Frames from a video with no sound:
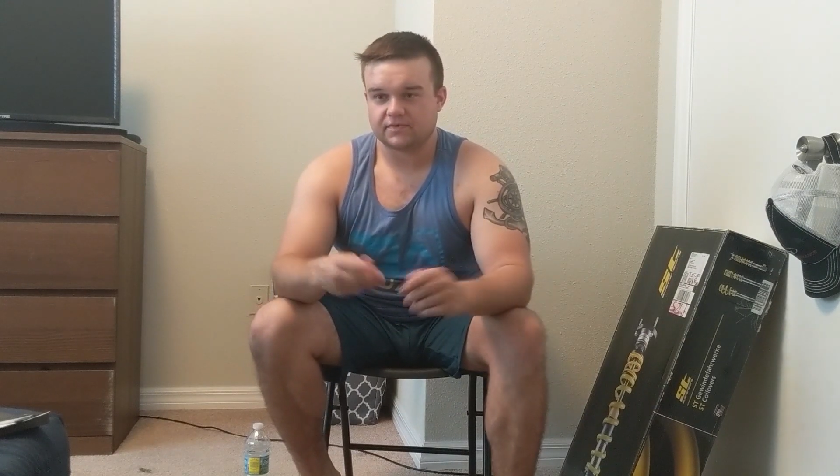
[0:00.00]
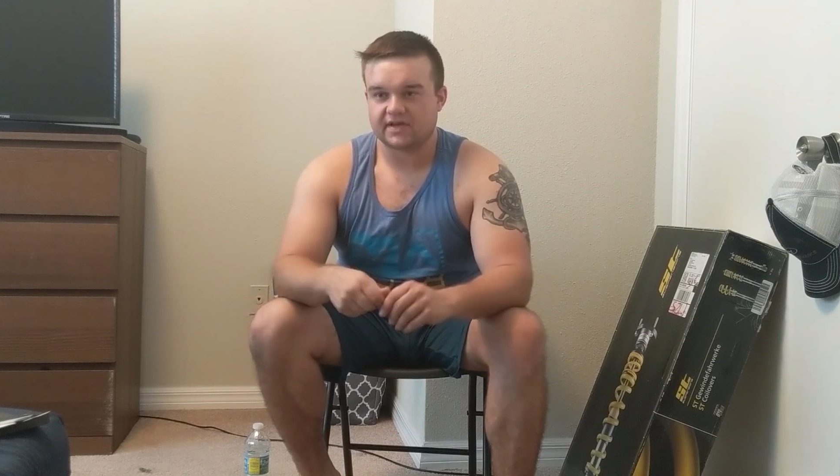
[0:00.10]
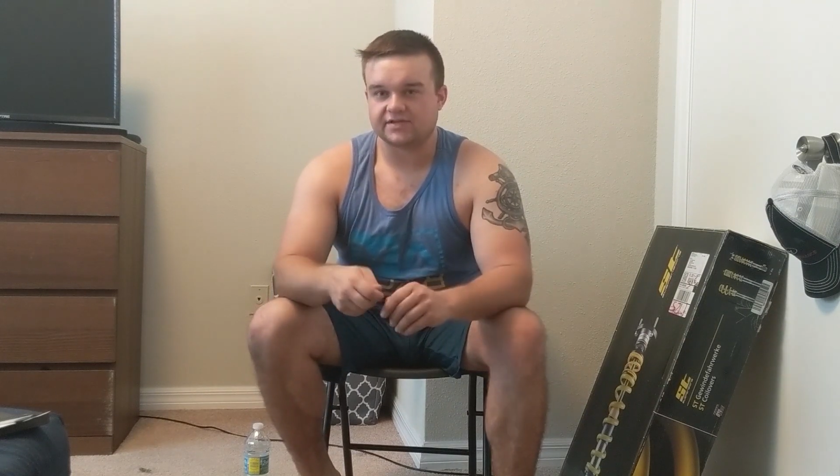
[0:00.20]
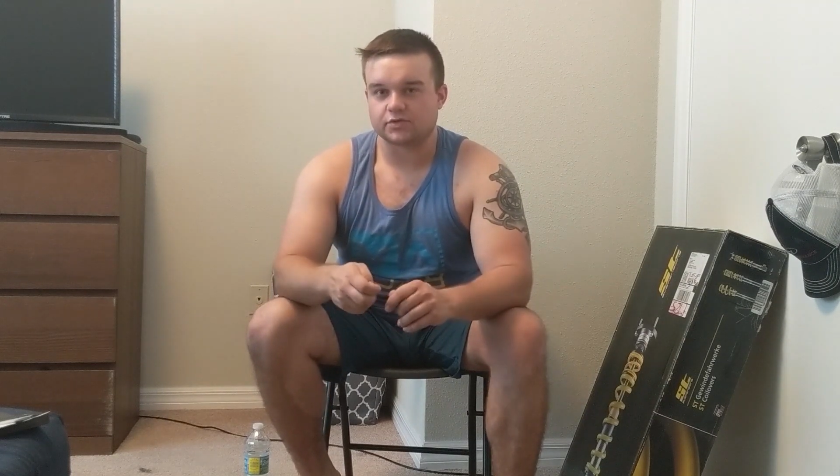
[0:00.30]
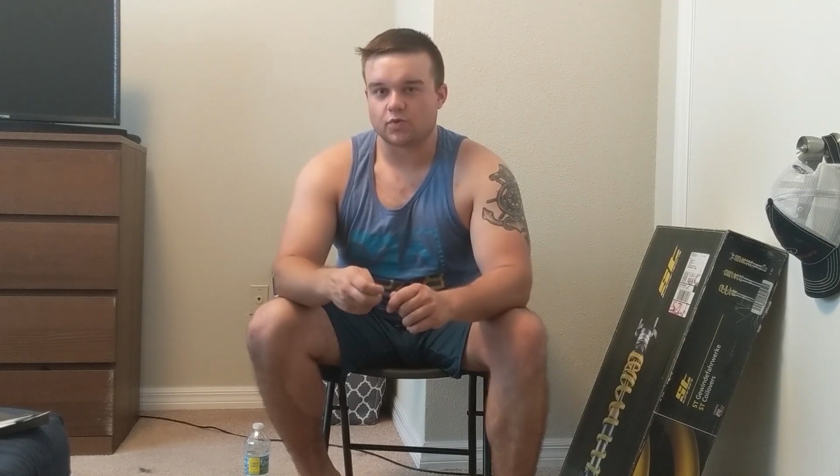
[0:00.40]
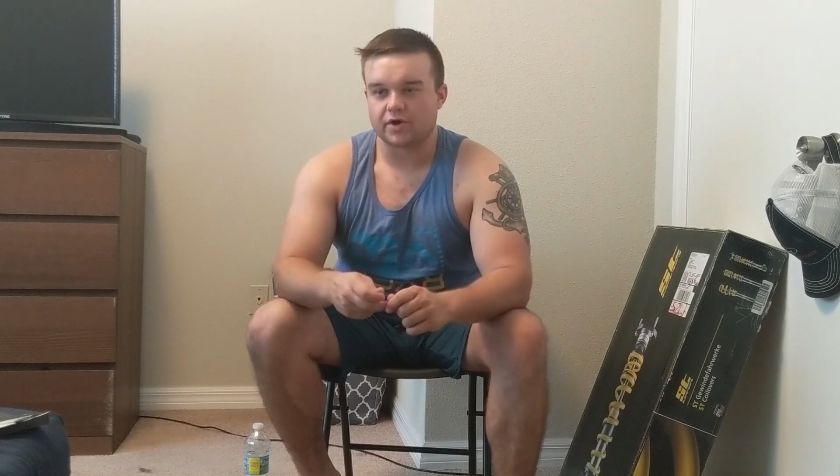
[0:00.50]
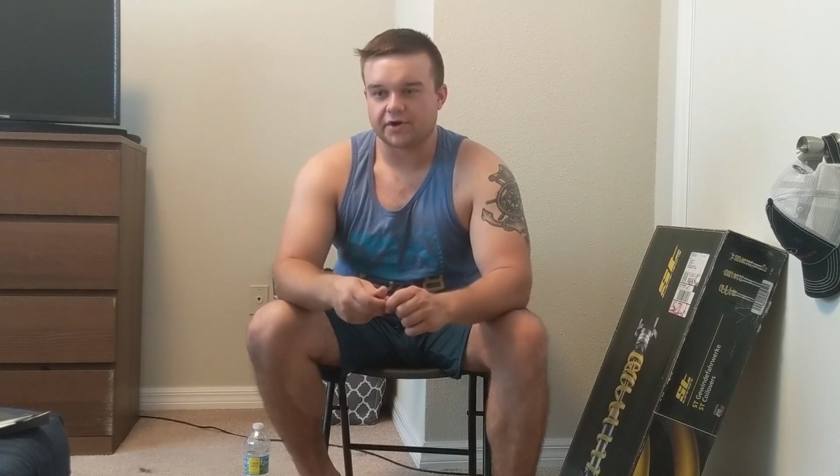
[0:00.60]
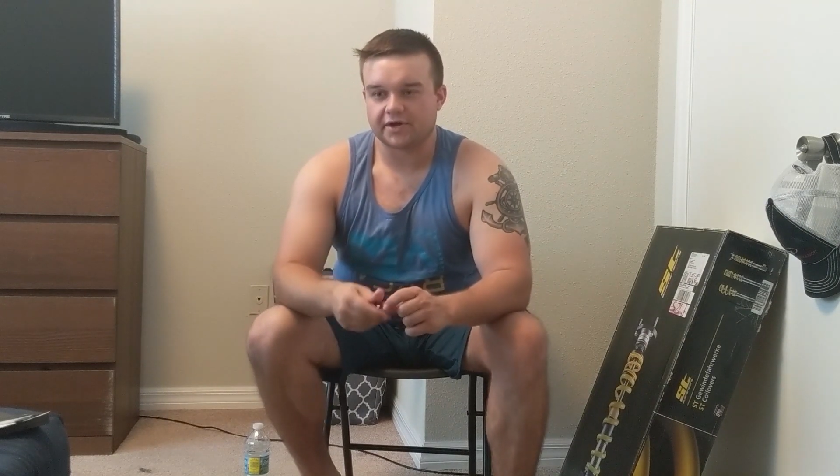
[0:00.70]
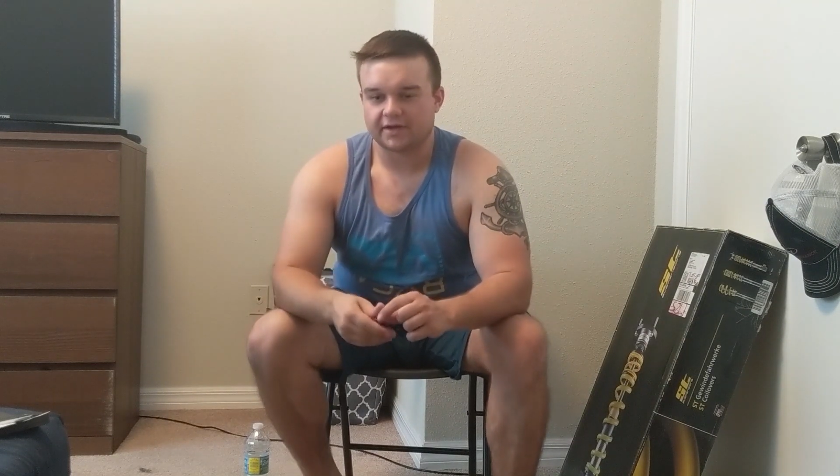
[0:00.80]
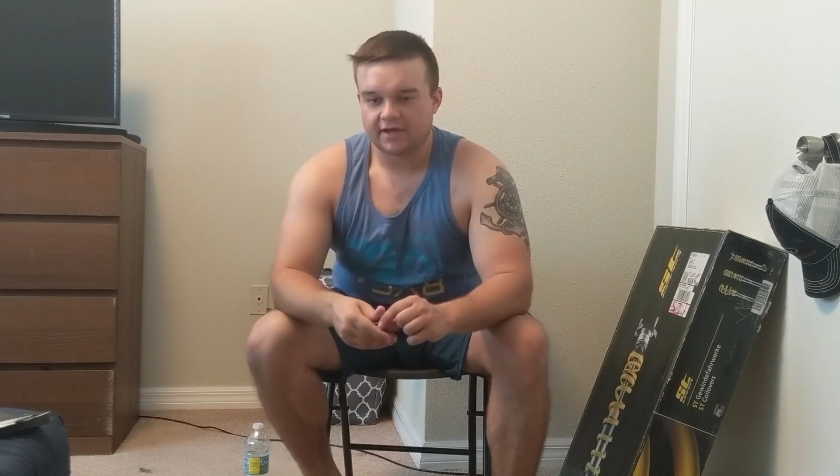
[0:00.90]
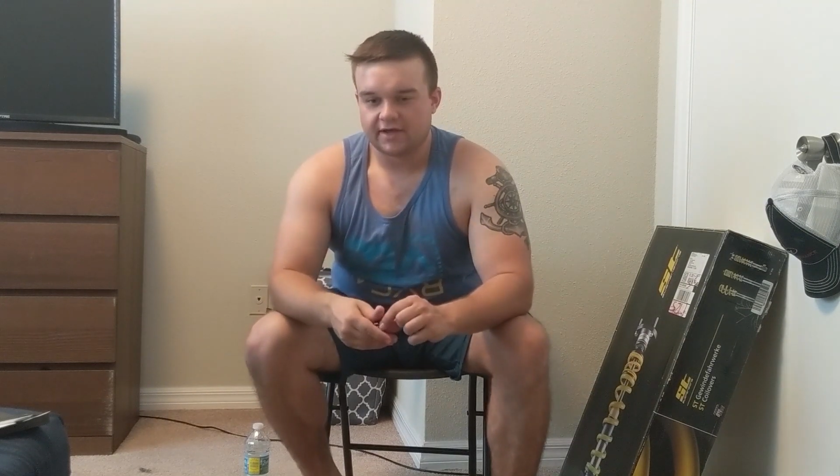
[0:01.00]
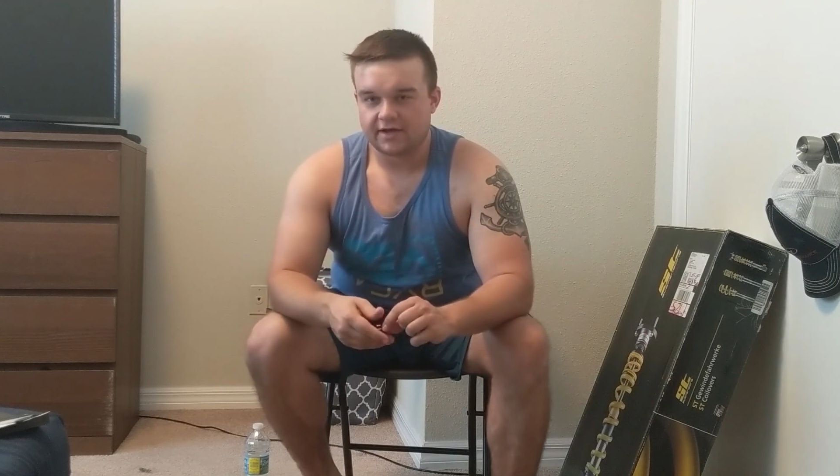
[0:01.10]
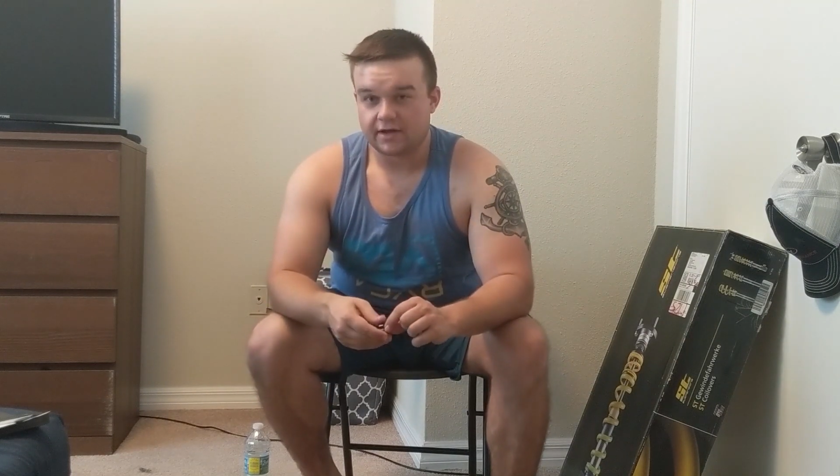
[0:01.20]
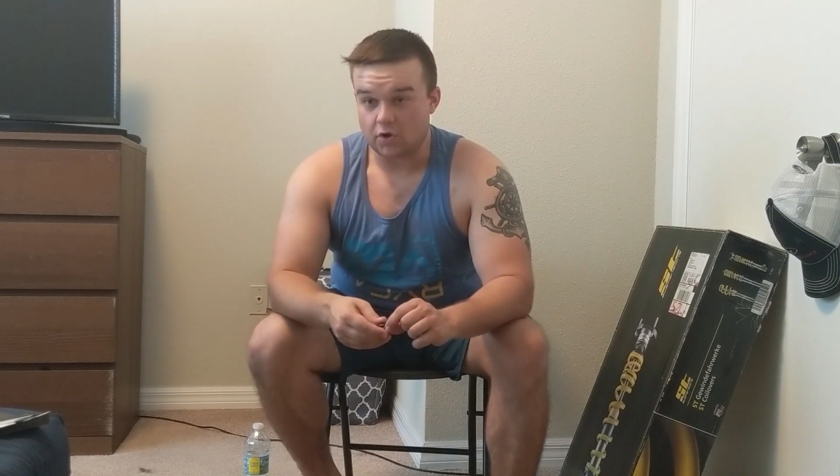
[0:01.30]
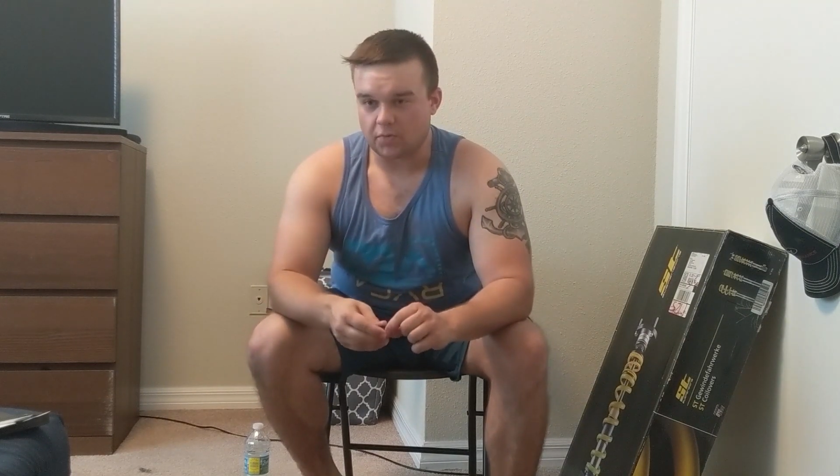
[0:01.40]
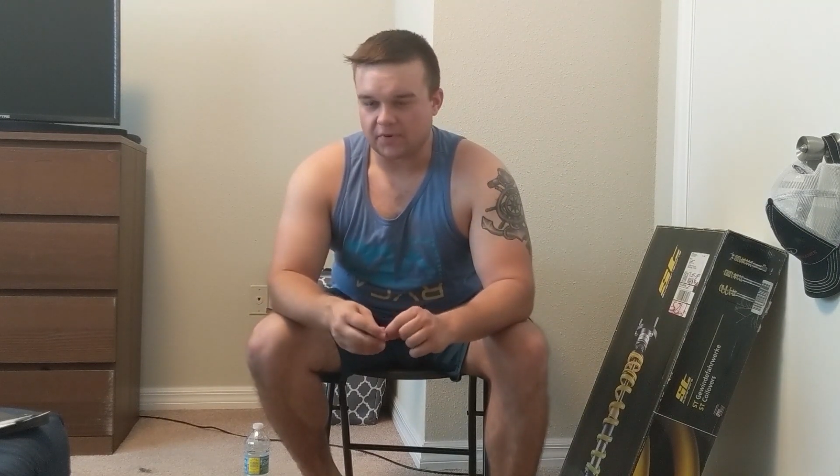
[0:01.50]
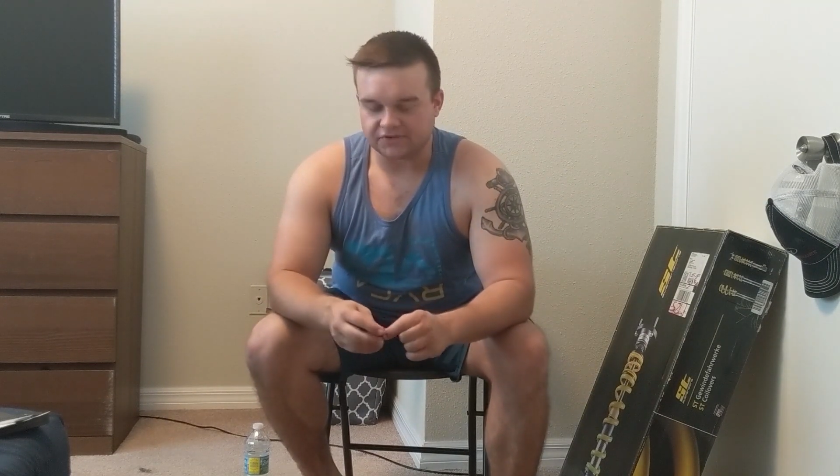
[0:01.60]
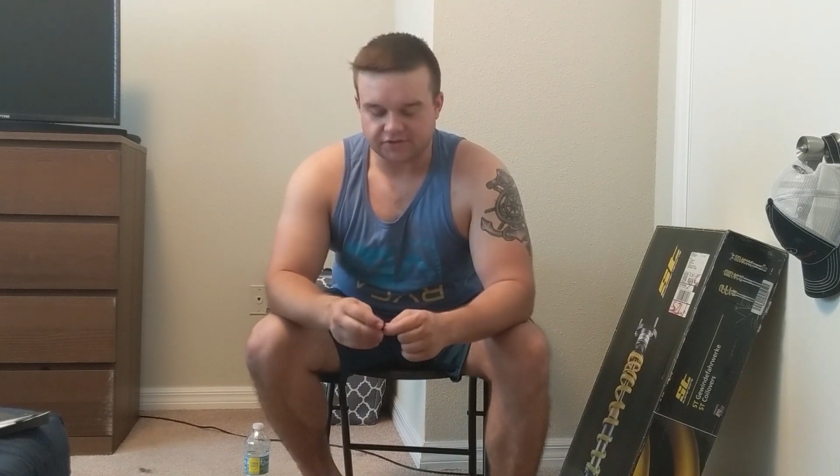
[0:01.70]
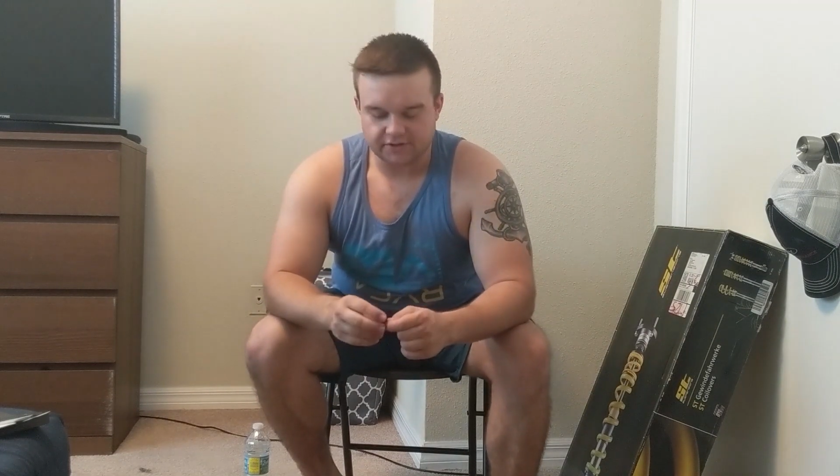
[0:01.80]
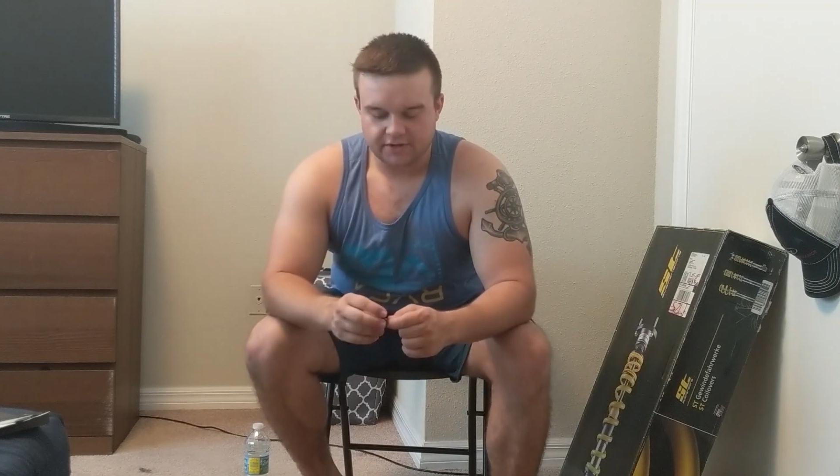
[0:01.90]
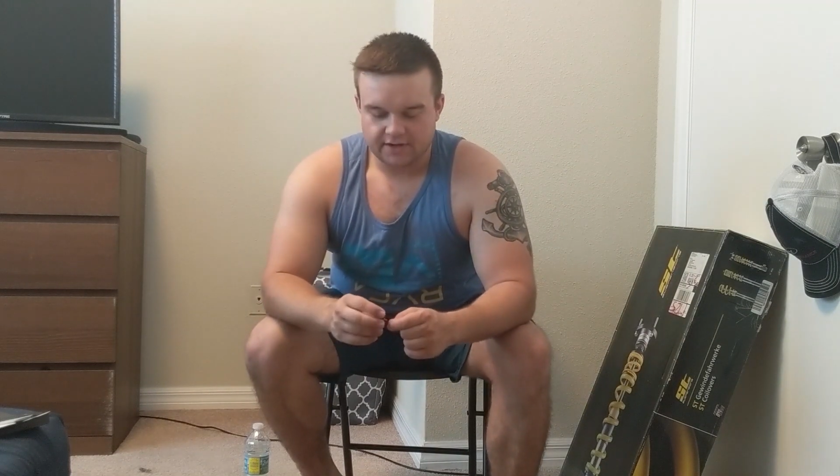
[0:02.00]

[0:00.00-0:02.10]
in case you're wondering, no compression.